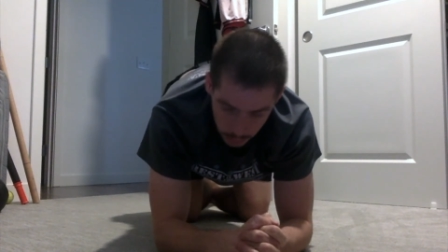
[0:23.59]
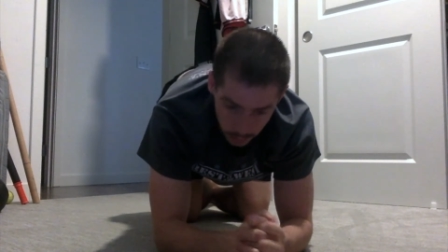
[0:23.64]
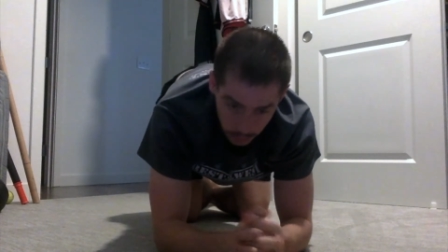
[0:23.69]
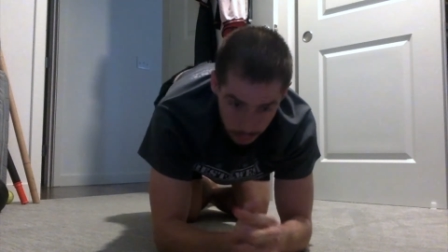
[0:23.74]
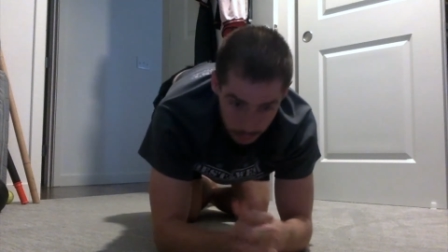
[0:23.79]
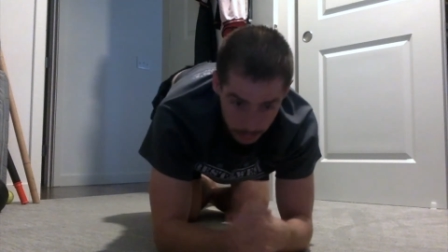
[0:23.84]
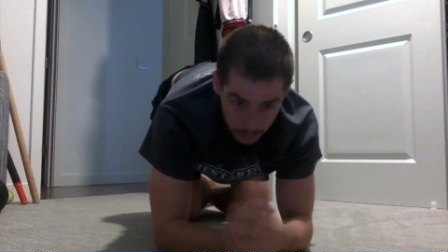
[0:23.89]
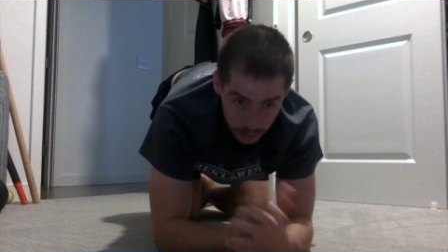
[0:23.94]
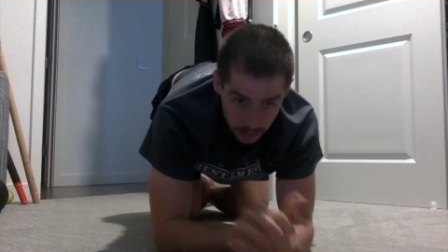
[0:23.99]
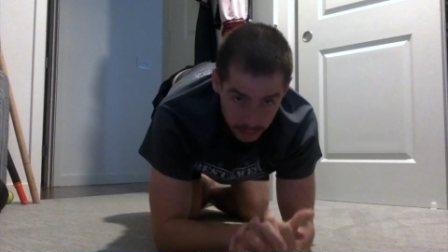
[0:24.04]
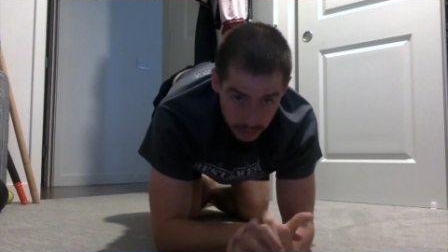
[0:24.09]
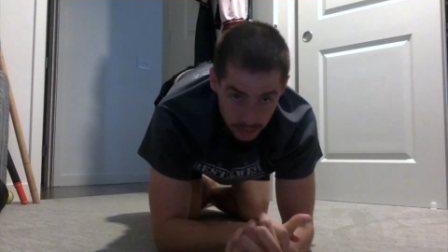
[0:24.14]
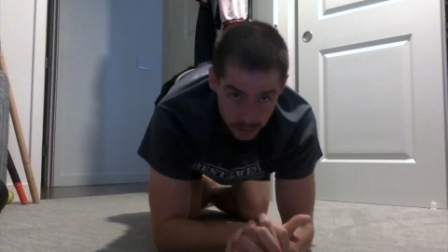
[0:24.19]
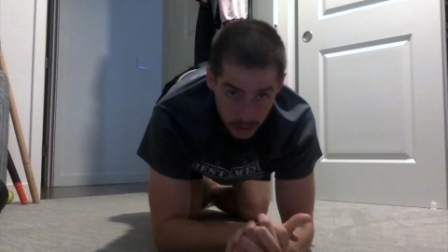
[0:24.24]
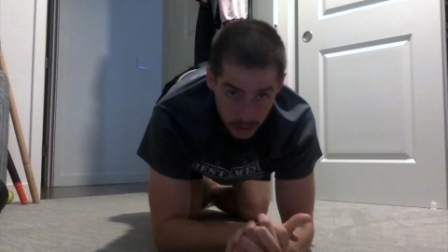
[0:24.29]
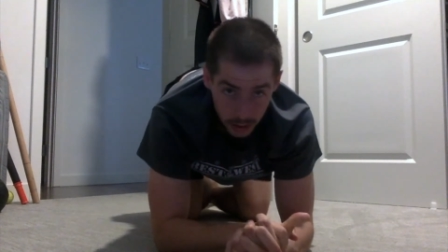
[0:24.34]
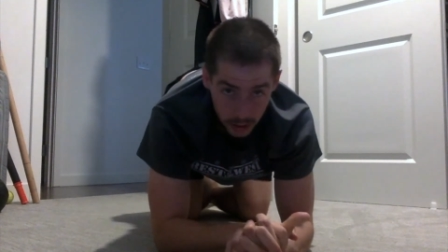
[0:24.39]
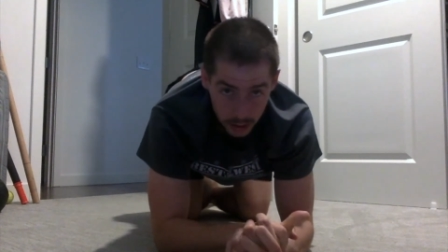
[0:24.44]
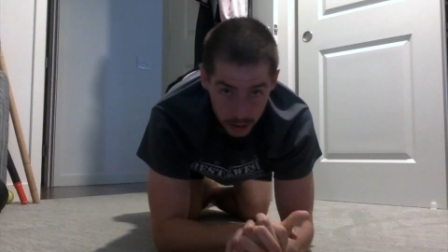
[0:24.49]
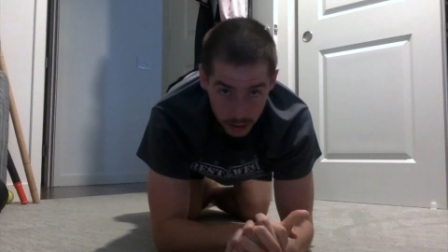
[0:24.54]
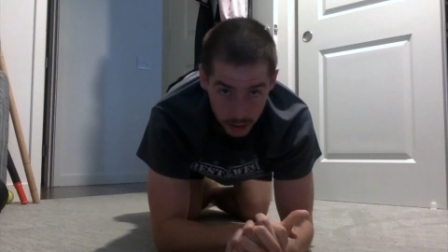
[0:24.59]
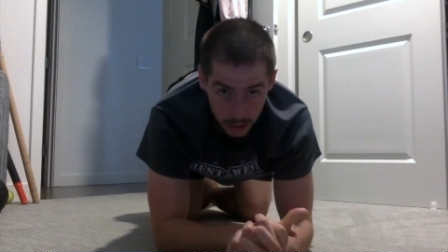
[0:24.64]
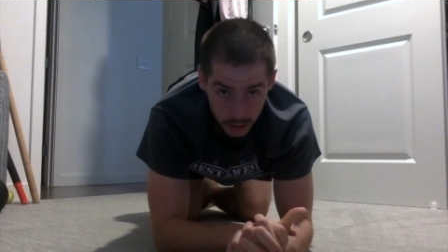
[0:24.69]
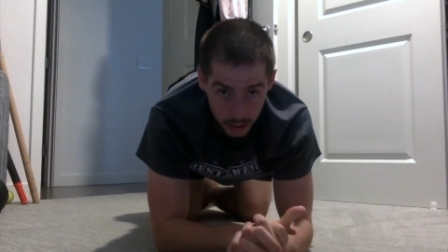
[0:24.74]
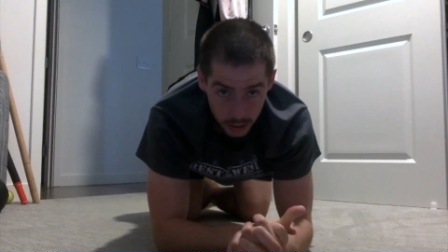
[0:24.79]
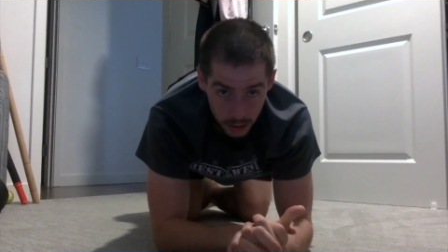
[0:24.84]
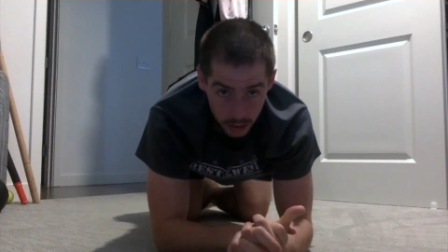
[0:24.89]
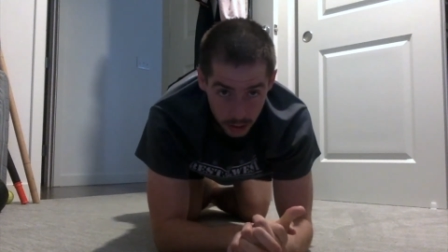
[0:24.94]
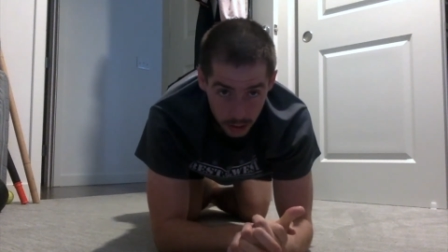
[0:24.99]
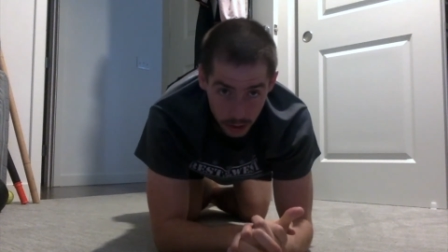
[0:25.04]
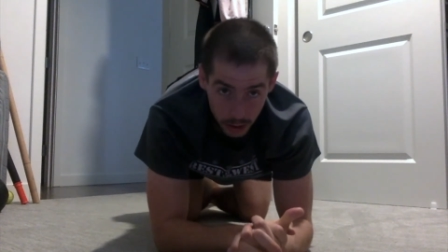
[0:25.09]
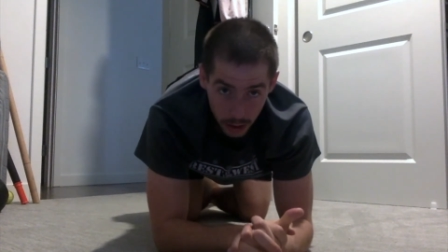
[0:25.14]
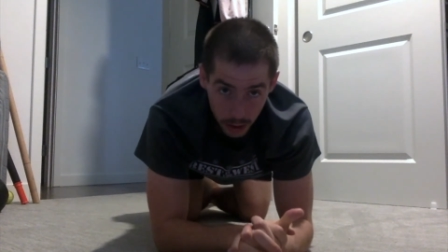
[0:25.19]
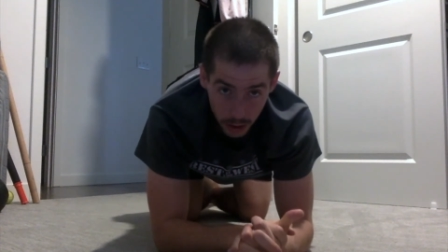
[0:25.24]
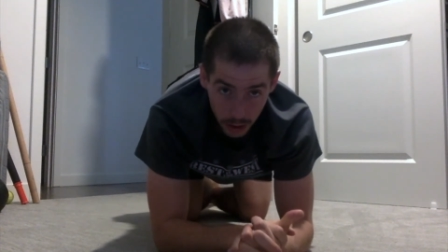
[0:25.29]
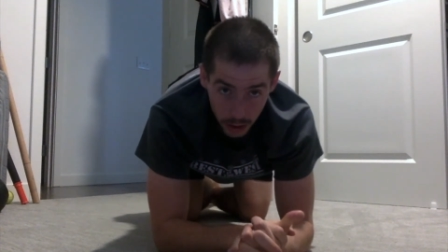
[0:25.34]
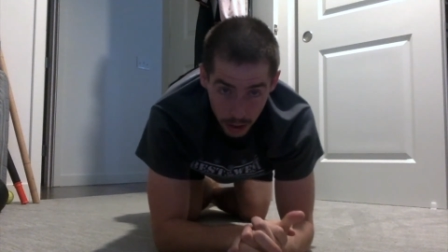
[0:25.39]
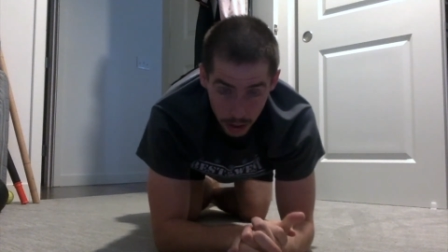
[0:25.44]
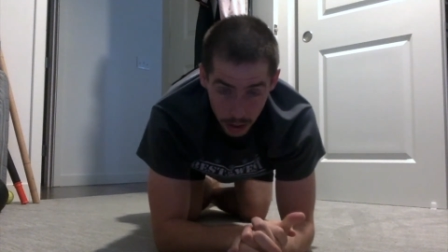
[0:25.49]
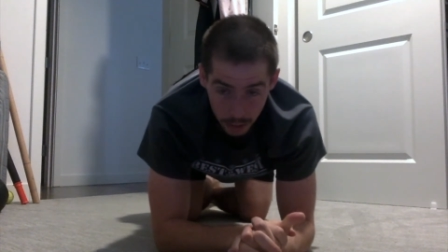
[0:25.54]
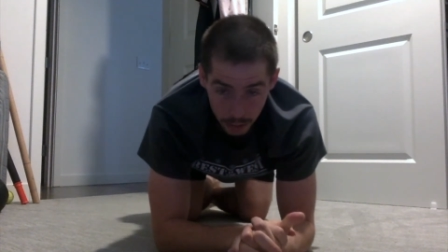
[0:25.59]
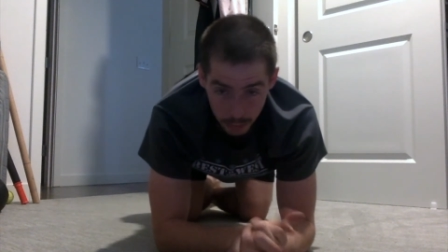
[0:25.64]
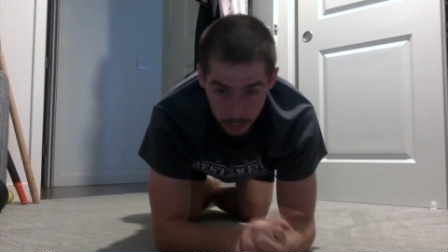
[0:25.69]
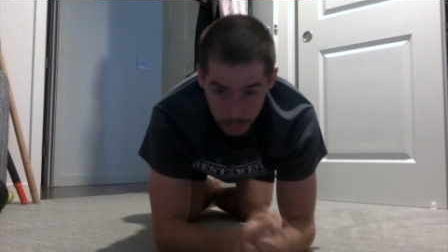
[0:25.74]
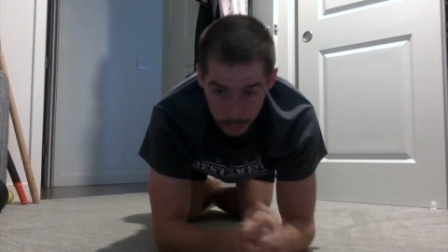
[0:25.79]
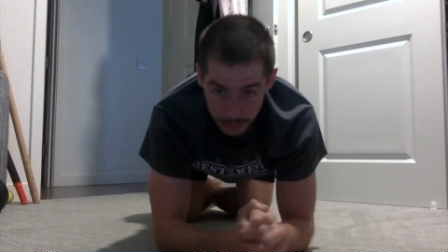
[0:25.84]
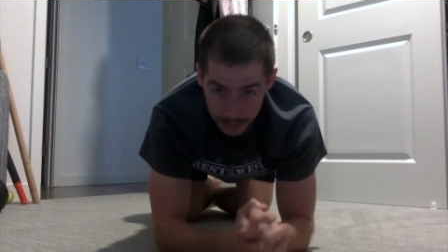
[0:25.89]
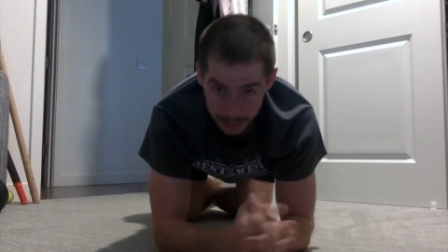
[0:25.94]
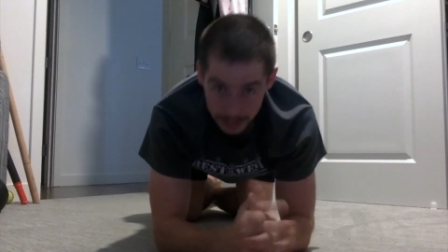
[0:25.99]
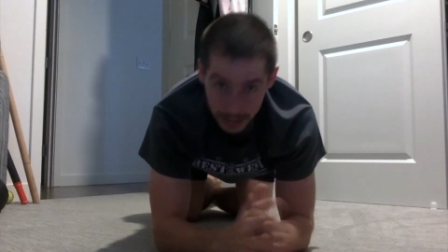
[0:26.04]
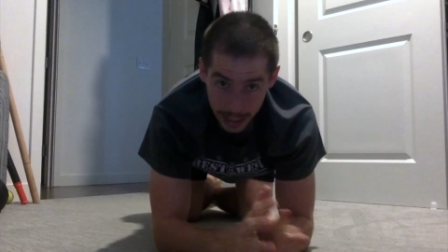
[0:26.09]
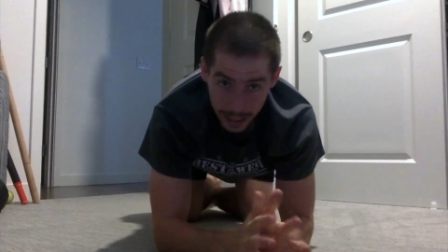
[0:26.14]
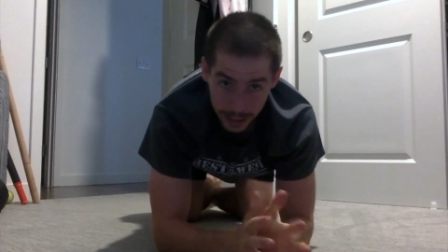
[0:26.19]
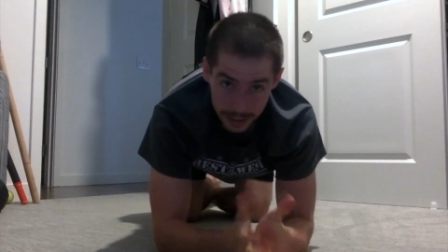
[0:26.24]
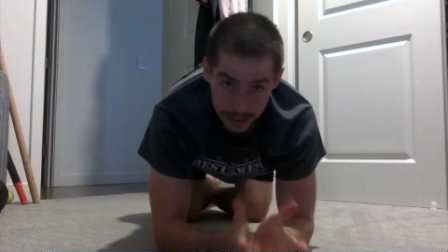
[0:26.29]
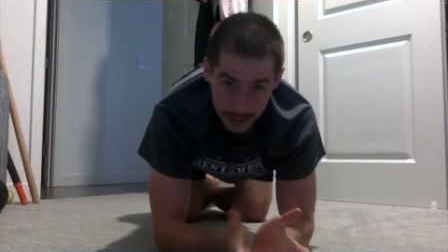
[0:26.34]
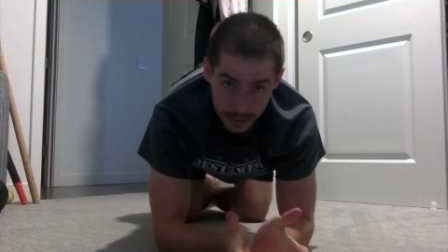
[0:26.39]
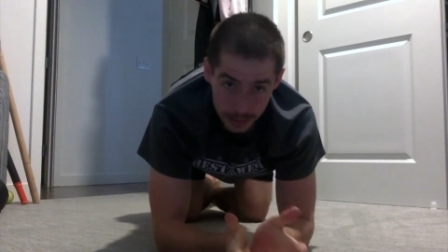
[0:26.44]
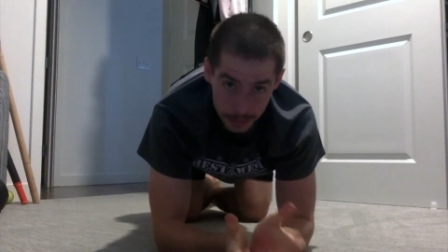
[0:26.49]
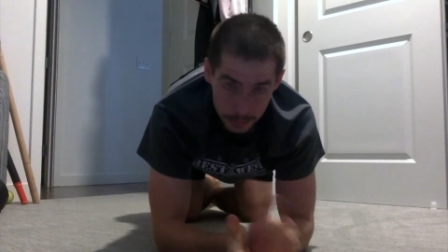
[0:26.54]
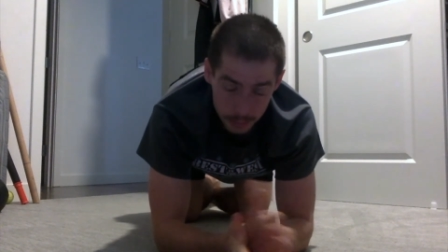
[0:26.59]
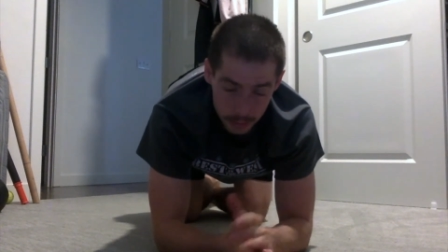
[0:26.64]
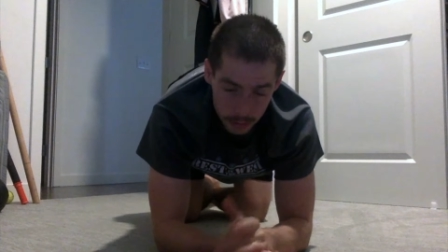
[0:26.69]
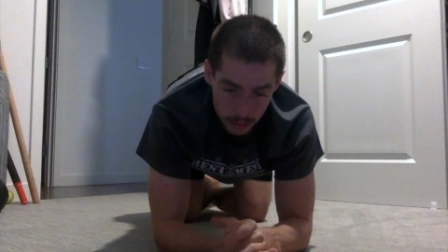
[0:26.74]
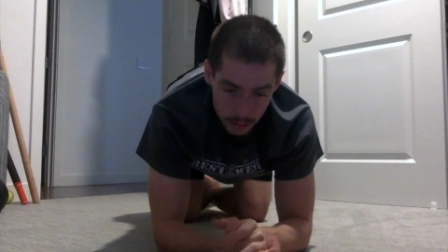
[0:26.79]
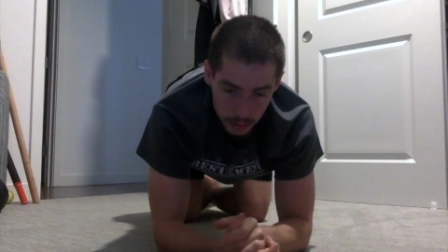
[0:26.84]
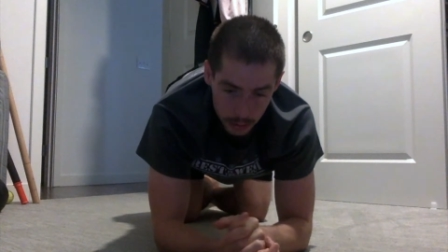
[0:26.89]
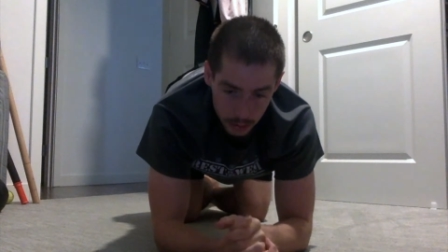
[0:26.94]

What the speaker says: on my left side, I have a really lax hip and